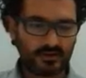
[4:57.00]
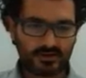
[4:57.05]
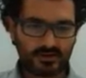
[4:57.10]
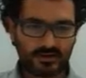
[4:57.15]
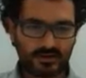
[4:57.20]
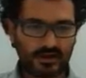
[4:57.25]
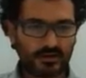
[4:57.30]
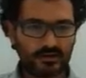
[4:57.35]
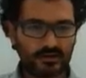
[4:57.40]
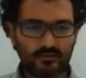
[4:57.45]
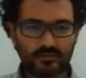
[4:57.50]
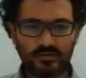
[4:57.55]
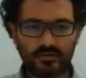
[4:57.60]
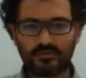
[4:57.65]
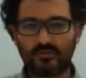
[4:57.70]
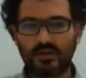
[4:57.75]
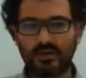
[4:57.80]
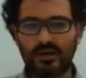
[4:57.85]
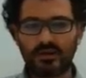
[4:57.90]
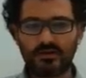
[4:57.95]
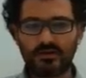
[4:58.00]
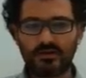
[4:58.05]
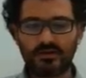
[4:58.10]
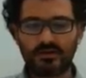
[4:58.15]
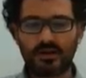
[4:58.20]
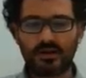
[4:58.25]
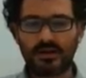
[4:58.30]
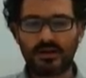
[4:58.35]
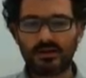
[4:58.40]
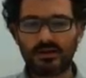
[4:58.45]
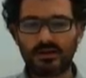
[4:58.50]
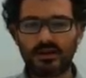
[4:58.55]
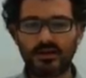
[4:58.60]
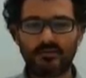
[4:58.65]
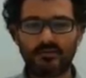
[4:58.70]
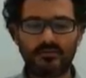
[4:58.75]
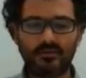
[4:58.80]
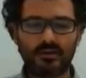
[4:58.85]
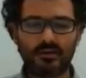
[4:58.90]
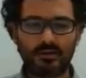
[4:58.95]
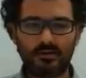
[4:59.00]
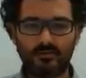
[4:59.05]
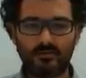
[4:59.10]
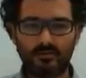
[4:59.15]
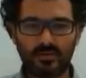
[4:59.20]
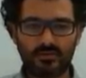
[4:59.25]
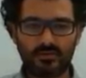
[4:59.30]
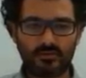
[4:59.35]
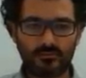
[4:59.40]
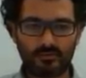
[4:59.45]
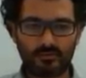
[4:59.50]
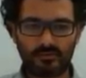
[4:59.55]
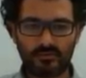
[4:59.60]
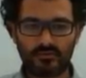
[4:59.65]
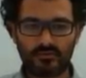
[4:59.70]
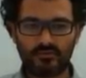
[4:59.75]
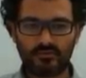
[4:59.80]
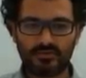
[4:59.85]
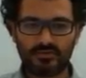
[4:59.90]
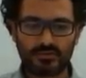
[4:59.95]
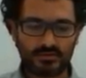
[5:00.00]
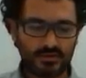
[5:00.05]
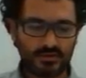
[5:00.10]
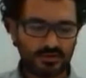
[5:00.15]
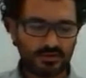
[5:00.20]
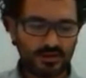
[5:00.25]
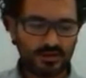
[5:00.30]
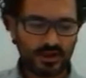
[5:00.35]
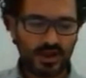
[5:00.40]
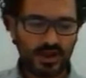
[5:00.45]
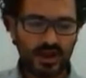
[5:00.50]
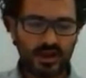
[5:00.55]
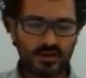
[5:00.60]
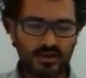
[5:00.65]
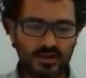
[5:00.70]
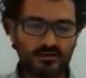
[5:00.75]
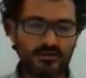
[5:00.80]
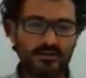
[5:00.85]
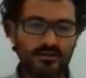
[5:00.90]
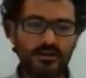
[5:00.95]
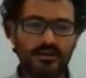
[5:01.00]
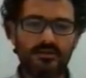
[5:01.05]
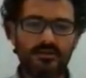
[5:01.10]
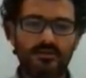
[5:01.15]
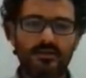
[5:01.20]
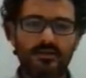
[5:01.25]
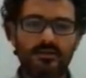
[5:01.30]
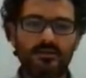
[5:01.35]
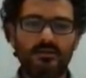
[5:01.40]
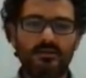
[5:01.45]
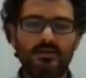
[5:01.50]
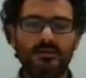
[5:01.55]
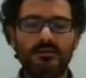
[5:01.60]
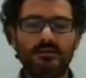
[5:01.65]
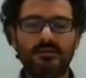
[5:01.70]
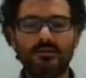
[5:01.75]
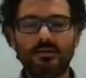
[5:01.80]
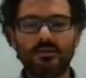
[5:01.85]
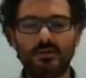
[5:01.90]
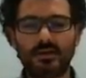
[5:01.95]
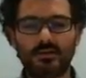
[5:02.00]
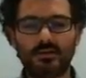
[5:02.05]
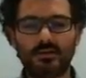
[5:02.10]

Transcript: demand equal to 80 and we will produce 80 and real